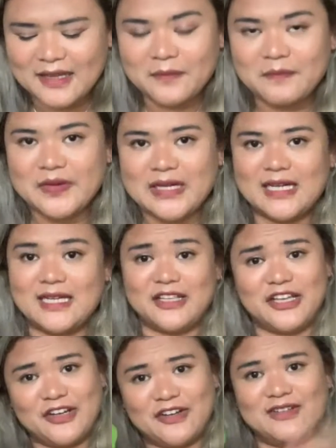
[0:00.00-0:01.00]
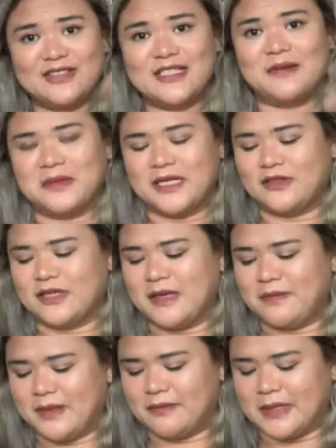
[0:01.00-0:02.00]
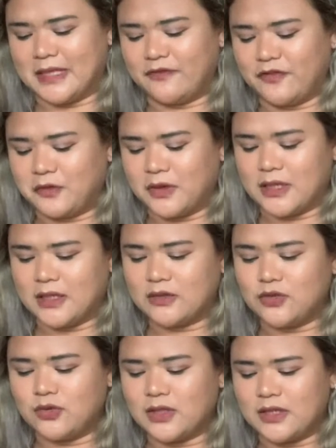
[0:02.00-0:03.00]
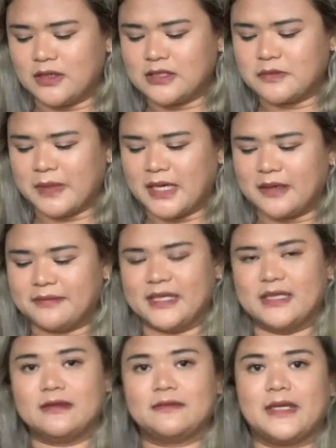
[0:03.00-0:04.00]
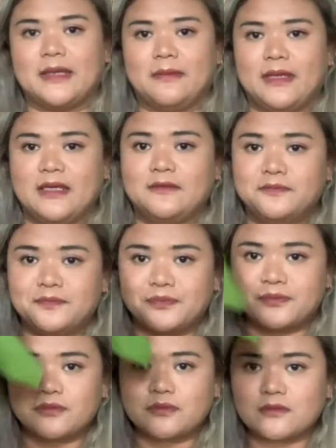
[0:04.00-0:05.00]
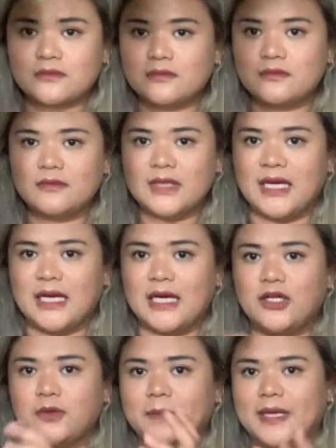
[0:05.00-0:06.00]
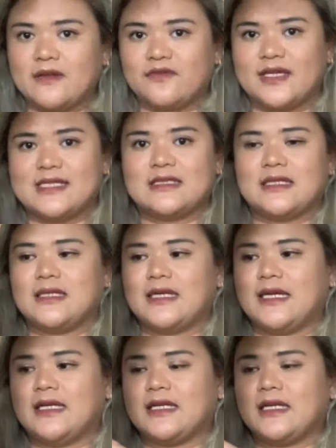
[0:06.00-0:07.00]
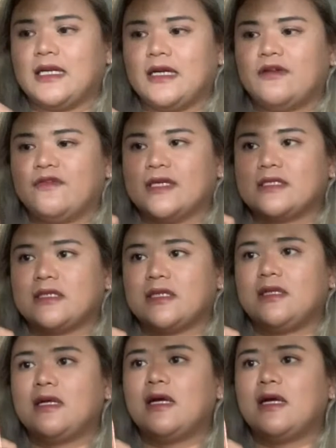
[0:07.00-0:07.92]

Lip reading: But you know, something to keep in mind if you want to do an experiment, maybe an opaque vessel and a clear vessel.